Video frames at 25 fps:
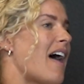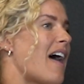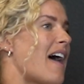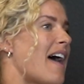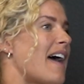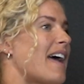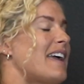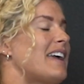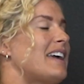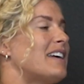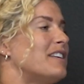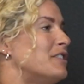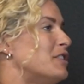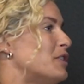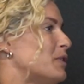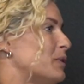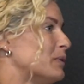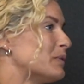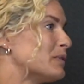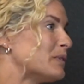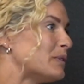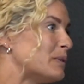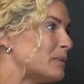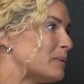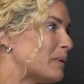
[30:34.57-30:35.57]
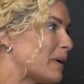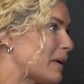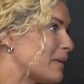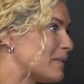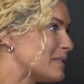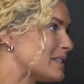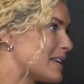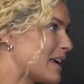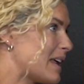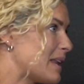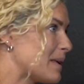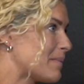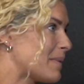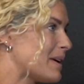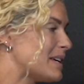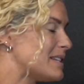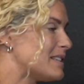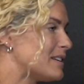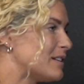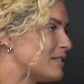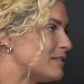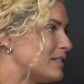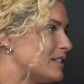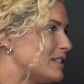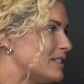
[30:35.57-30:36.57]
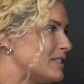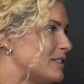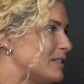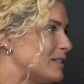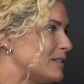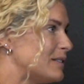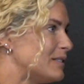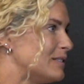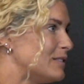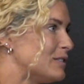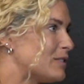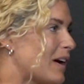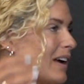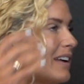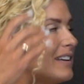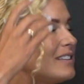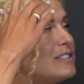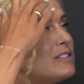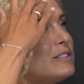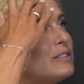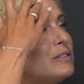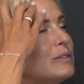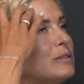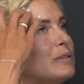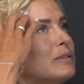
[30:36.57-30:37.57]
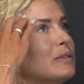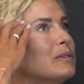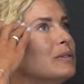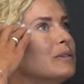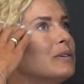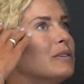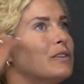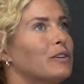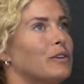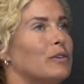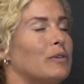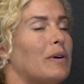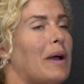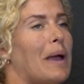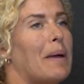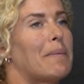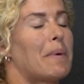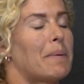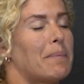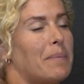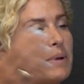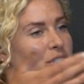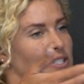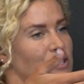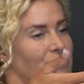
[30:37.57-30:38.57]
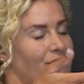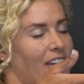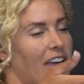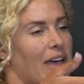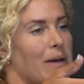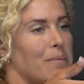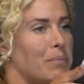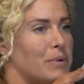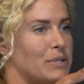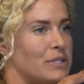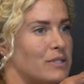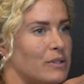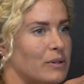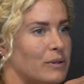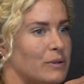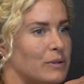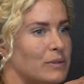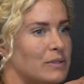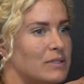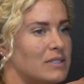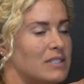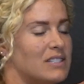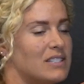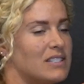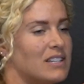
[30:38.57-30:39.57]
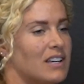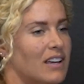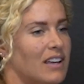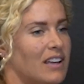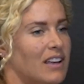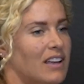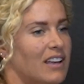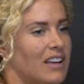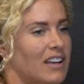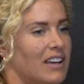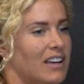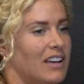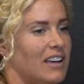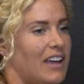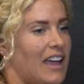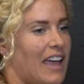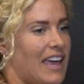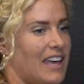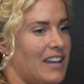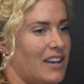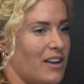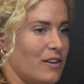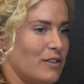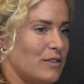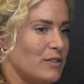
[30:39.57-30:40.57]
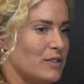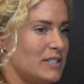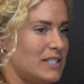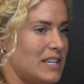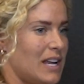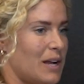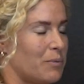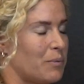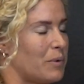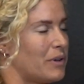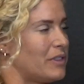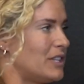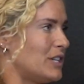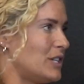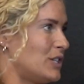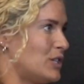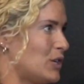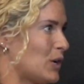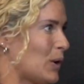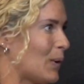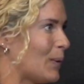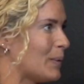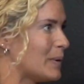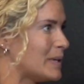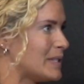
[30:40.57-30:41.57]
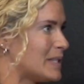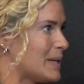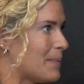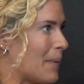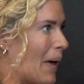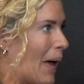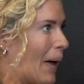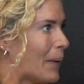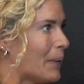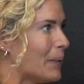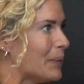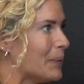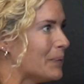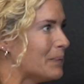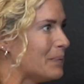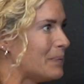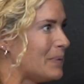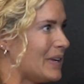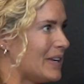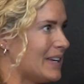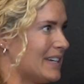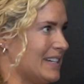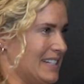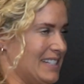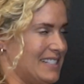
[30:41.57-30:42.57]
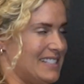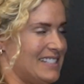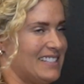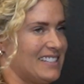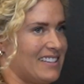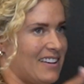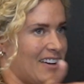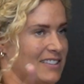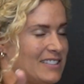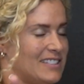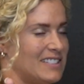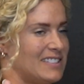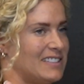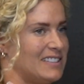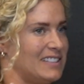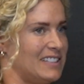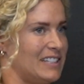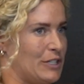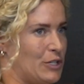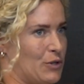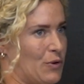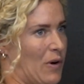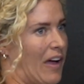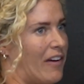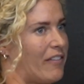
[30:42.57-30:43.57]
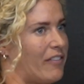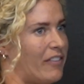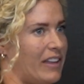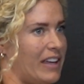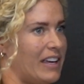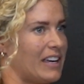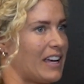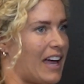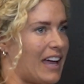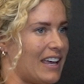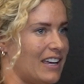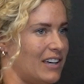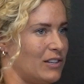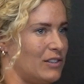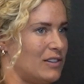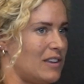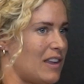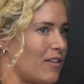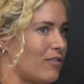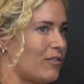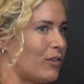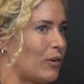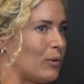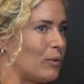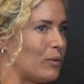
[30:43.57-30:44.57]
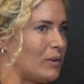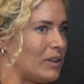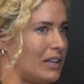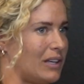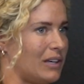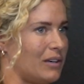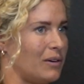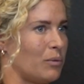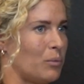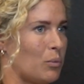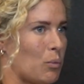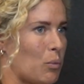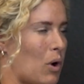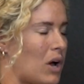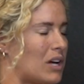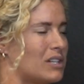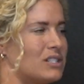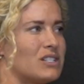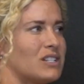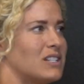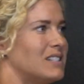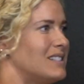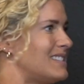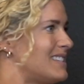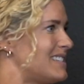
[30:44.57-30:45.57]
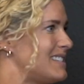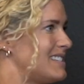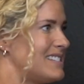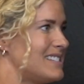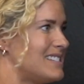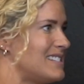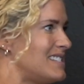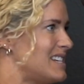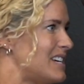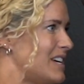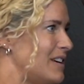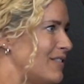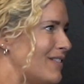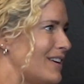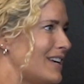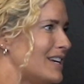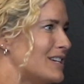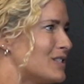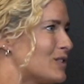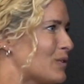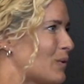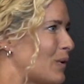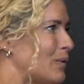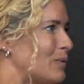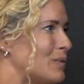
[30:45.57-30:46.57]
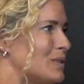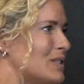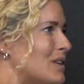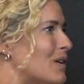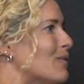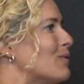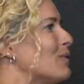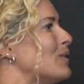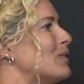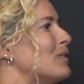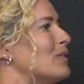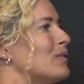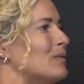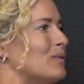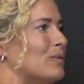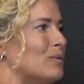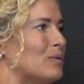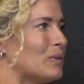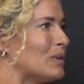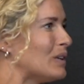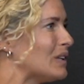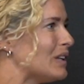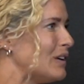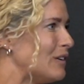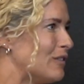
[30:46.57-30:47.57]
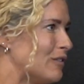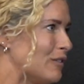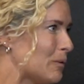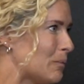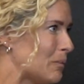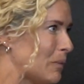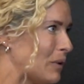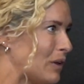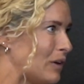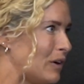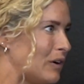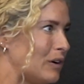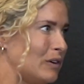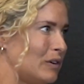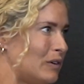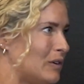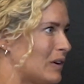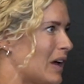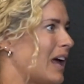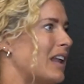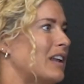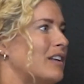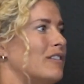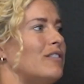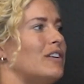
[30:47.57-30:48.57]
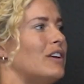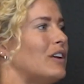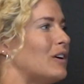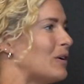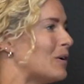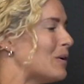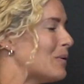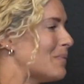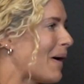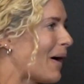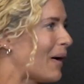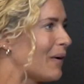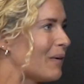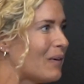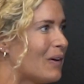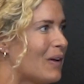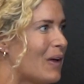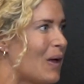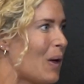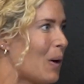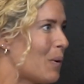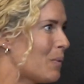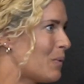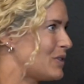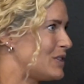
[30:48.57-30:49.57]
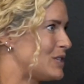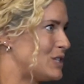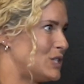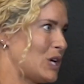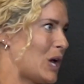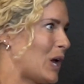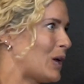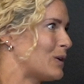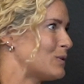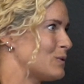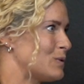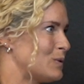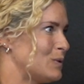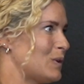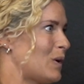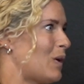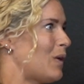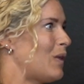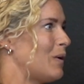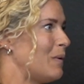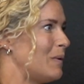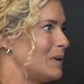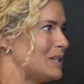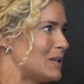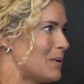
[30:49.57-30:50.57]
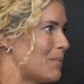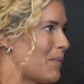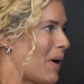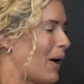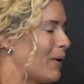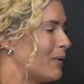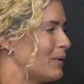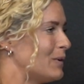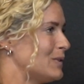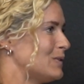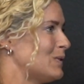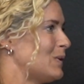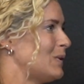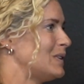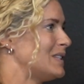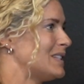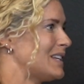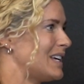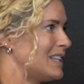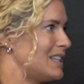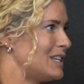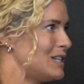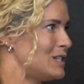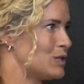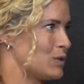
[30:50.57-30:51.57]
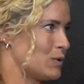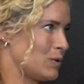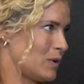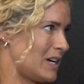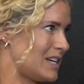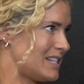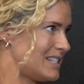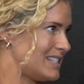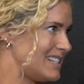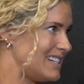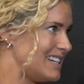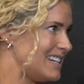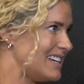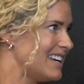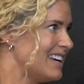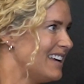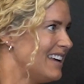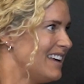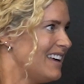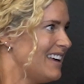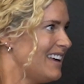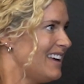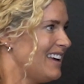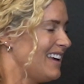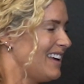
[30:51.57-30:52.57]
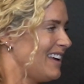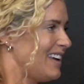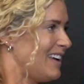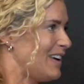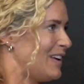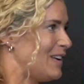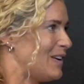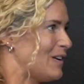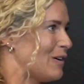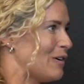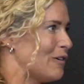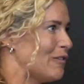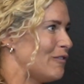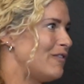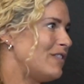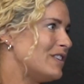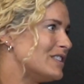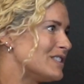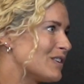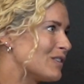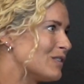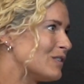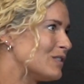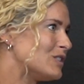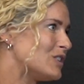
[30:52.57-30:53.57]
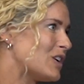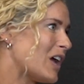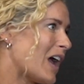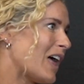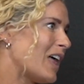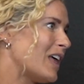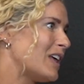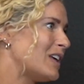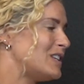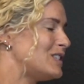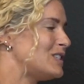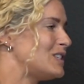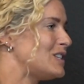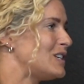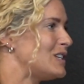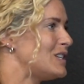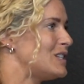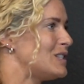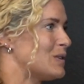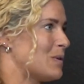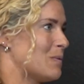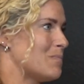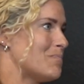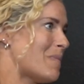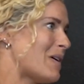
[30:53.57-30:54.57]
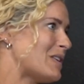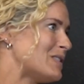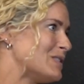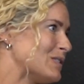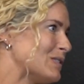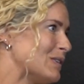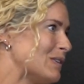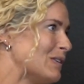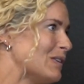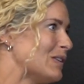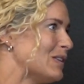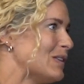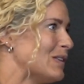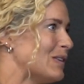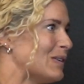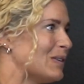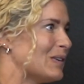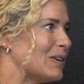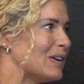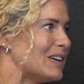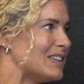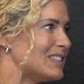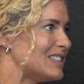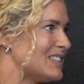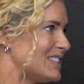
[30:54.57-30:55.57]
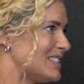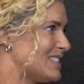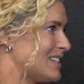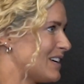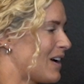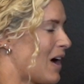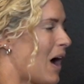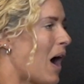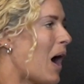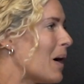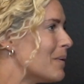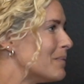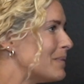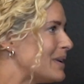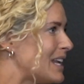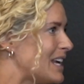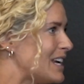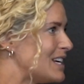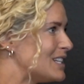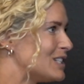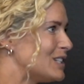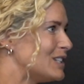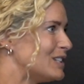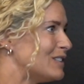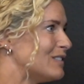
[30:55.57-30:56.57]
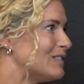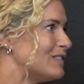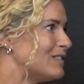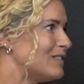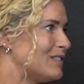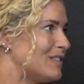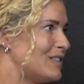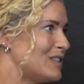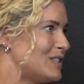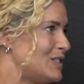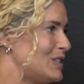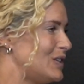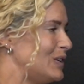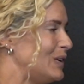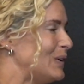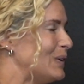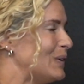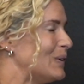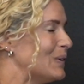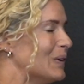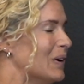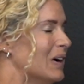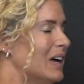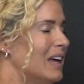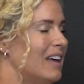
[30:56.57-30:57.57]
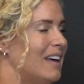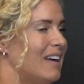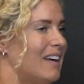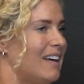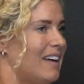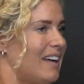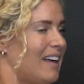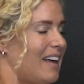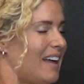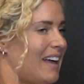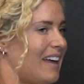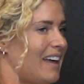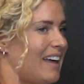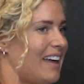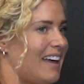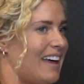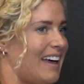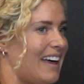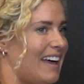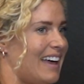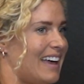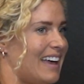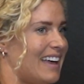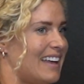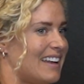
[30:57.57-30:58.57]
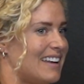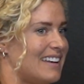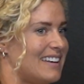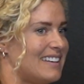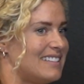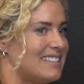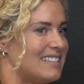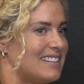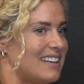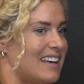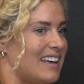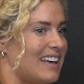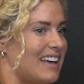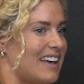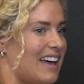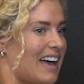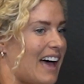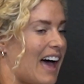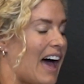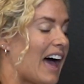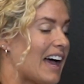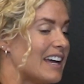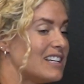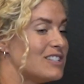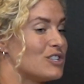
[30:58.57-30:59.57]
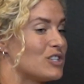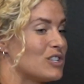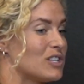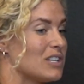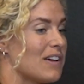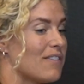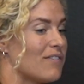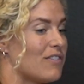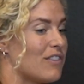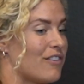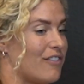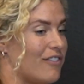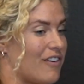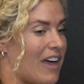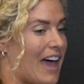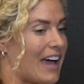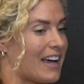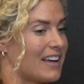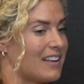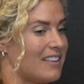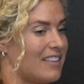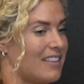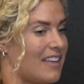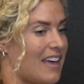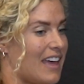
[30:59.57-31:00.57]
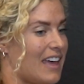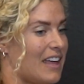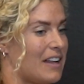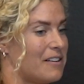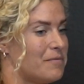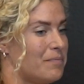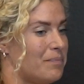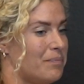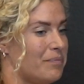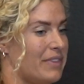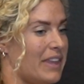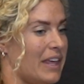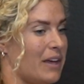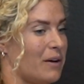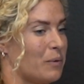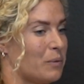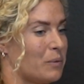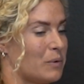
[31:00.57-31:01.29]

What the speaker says: I had no clue what I was getting myself into. Trying to cram a bunch of episodes and understand what this show was about, because constantly traveling, I could never really watch consistent TV. So I was never really familiar. You'd kind of hear about what the challenge was always about. And it was always like these crazy, physical challenges or mental or just a combination of the two. And I just love the fact that there